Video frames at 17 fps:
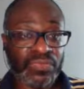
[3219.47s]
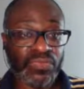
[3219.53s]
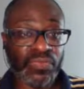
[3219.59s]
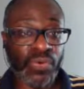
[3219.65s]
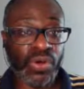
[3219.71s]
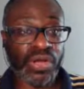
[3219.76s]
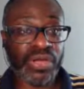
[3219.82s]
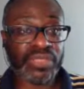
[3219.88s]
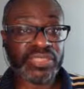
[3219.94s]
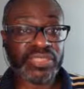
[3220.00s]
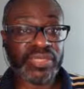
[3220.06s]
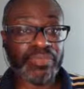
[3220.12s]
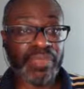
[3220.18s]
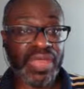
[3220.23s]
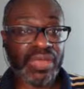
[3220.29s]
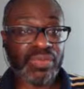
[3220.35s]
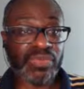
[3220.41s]
for us
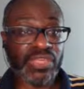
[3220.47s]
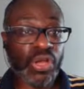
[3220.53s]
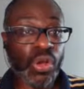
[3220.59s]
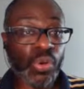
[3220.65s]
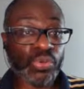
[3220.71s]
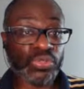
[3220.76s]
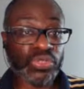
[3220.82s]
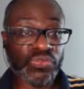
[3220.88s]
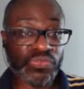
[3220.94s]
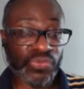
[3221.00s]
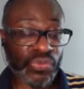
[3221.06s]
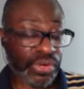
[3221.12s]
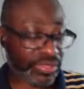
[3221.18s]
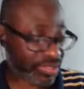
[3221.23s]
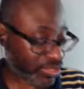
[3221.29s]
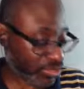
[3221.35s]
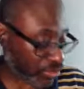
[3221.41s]
and maybe hold the
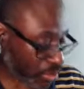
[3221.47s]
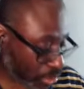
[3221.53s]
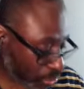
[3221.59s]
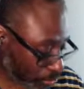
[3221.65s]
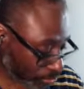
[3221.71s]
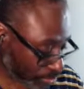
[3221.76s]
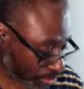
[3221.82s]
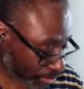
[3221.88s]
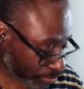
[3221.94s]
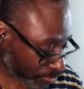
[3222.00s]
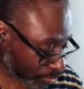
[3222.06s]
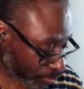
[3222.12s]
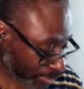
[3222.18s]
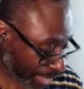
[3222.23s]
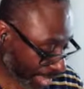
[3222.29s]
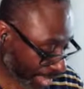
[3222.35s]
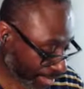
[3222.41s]
fort till Holmes comes
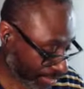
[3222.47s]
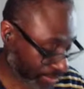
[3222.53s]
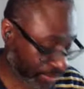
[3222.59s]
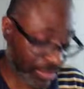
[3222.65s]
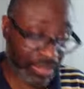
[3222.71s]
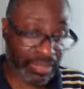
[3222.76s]
back.